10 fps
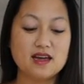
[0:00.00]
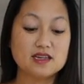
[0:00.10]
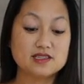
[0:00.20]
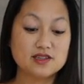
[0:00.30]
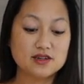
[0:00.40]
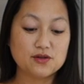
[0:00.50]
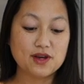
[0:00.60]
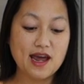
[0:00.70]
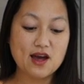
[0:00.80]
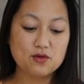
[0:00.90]
So
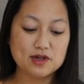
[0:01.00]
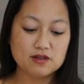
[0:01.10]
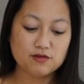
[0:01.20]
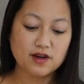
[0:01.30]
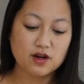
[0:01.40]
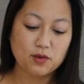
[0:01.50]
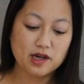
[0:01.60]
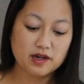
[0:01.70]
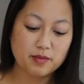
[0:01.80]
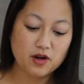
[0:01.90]
now we've
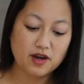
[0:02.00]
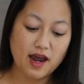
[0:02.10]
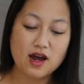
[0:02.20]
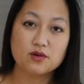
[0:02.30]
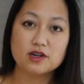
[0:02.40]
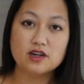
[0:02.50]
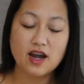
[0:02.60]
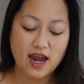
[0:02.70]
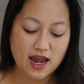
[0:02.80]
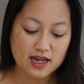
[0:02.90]
waited about an hour
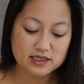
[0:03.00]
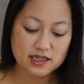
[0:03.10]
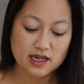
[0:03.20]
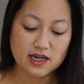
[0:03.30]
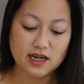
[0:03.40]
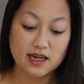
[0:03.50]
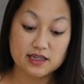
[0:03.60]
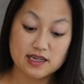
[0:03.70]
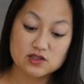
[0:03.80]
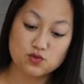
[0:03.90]
and it
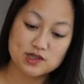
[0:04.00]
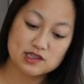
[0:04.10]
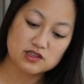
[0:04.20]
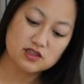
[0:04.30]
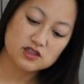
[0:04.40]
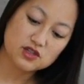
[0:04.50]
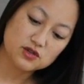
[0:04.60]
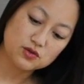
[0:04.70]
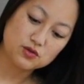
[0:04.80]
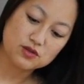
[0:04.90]
has risen
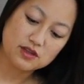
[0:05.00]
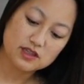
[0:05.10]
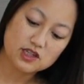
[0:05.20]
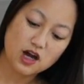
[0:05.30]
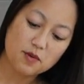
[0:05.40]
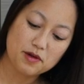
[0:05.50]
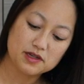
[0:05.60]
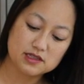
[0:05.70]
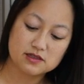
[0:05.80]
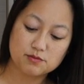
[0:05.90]
to the top.
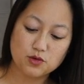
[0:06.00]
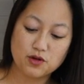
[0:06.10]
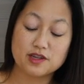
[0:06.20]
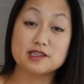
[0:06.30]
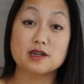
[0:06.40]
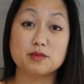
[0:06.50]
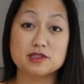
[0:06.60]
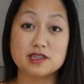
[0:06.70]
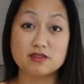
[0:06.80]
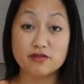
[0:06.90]
It's more than doubled
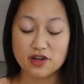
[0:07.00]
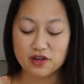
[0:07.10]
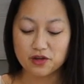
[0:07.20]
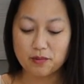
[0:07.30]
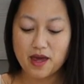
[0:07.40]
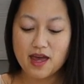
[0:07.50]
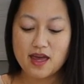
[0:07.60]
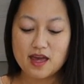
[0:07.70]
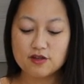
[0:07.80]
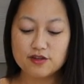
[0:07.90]
in volume.
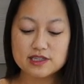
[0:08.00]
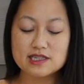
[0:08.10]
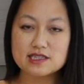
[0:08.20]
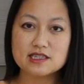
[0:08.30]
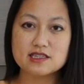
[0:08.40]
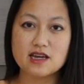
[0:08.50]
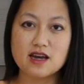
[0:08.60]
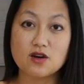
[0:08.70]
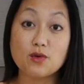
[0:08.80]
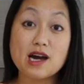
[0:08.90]
If it doesn't
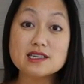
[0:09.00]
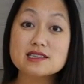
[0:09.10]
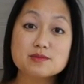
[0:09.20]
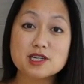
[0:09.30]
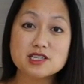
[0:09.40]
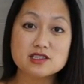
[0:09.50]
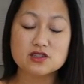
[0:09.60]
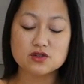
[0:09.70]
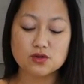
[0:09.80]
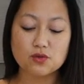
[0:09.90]
rise as much as
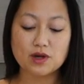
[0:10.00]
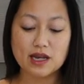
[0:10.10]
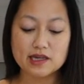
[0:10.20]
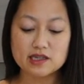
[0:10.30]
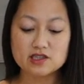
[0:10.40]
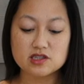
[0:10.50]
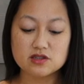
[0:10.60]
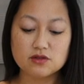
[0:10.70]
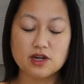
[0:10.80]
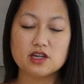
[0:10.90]
you would like it
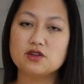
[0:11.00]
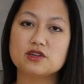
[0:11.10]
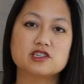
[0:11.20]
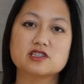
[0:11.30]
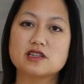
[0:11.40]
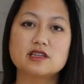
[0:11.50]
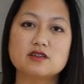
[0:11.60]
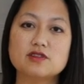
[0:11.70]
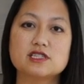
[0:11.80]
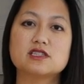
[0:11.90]
to, you can just
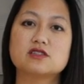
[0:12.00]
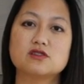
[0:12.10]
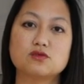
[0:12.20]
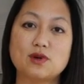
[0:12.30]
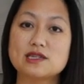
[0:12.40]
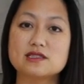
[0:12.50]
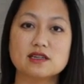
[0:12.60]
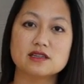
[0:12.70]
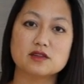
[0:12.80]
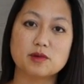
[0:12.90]
leave it to rest
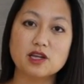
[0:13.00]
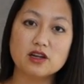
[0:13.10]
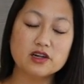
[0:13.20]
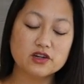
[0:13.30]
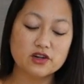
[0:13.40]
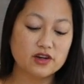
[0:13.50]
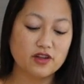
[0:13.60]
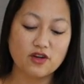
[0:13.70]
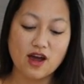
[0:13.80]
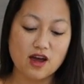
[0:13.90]
a little bit longer,
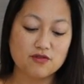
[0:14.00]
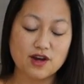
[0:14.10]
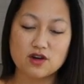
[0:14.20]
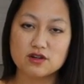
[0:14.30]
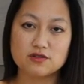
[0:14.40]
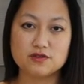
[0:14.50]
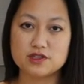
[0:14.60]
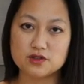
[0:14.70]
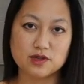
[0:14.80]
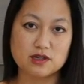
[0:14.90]
another half hour,
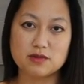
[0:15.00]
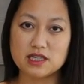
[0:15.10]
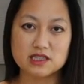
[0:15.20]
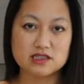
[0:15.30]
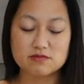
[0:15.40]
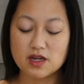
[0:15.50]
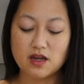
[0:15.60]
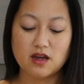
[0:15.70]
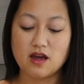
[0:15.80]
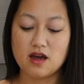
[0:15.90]
15-20 minutes,
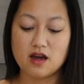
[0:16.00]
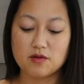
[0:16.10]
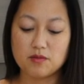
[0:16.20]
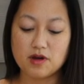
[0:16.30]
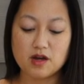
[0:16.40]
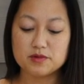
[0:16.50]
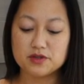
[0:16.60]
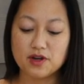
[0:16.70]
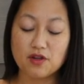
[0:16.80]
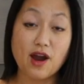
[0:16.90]
up to
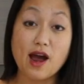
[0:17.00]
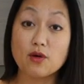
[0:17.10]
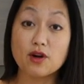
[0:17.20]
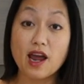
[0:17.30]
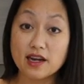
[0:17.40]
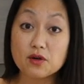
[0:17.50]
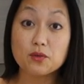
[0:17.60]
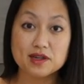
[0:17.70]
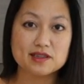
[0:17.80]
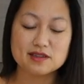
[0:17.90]
another hour, and it
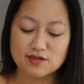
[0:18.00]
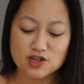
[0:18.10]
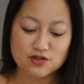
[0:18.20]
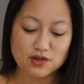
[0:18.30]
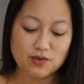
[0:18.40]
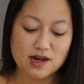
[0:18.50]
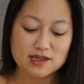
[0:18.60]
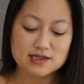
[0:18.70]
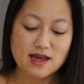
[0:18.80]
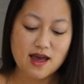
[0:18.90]
will eventually
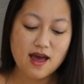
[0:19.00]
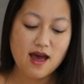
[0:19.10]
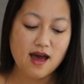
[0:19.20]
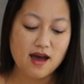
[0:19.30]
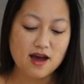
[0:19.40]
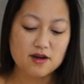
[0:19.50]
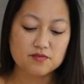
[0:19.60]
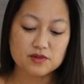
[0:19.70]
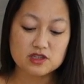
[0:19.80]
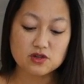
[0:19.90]
rise.
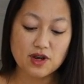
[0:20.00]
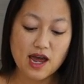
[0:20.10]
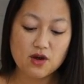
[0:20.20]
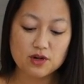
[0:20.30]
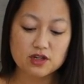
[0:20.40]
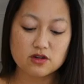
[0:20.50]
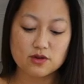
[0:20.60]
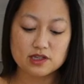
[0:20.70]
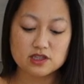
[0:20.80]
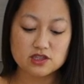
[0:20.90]
So now what you're
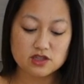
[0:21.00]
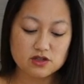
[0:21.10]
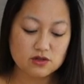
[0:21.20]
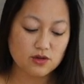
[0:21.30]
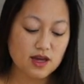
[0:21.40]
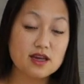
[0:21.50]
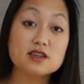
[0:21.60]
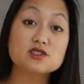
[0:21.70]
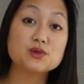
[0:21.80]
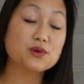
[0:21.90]
going to do
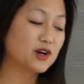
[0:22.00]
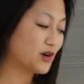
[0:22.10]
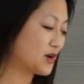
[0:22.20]
is you are